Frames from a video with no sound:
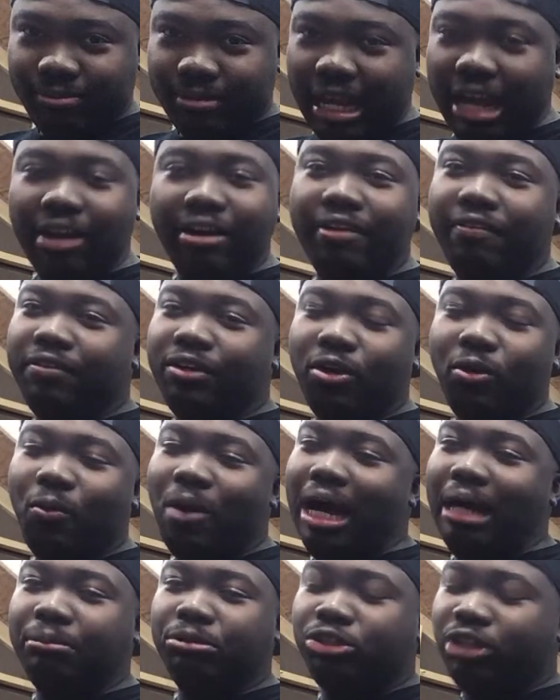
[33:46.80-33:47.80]
I don't even know
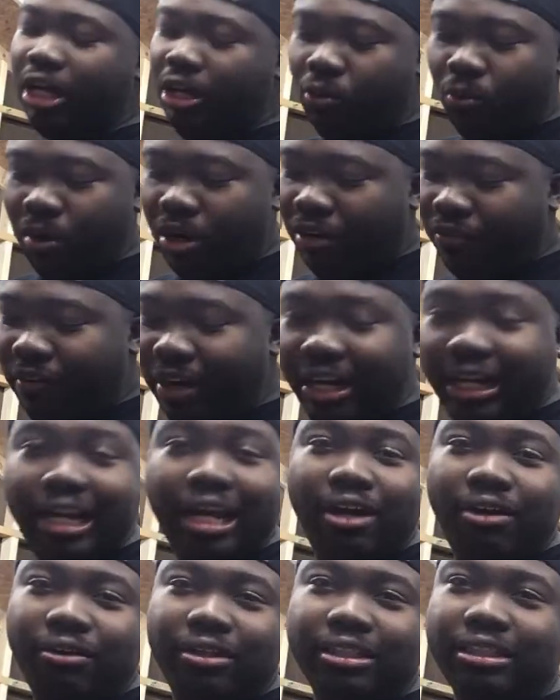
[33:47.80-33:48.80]
why I'm trying to work right
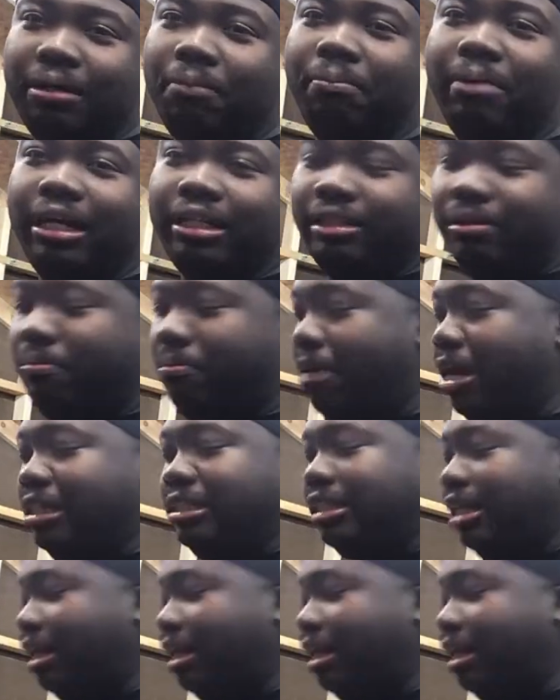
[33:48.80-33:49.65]
now because I'm about to mess